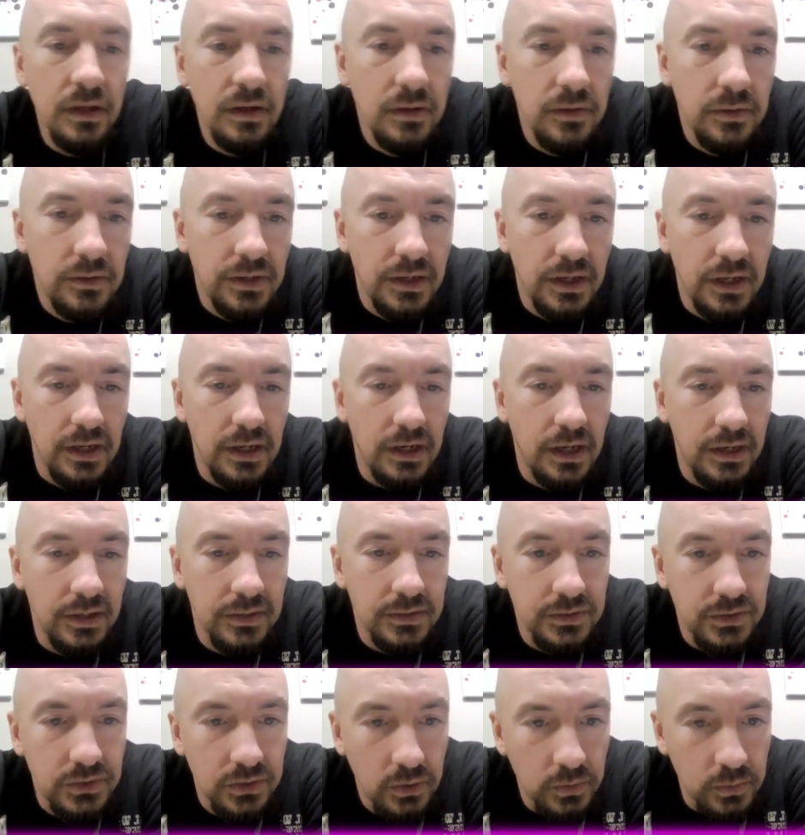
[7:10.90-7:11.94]
Okay, I
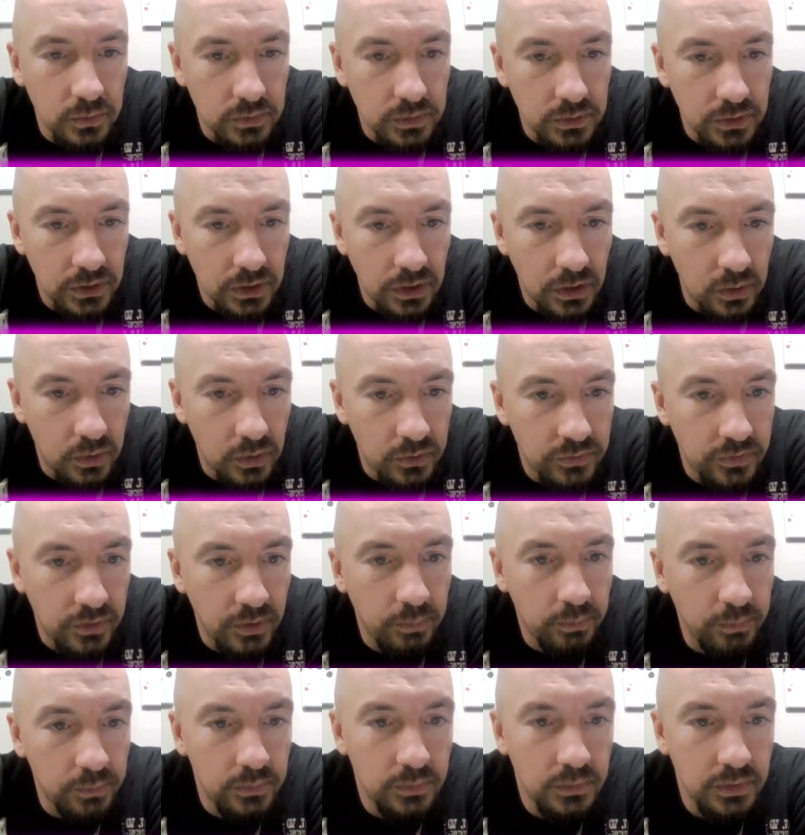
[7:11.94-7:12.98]
don't know if I'm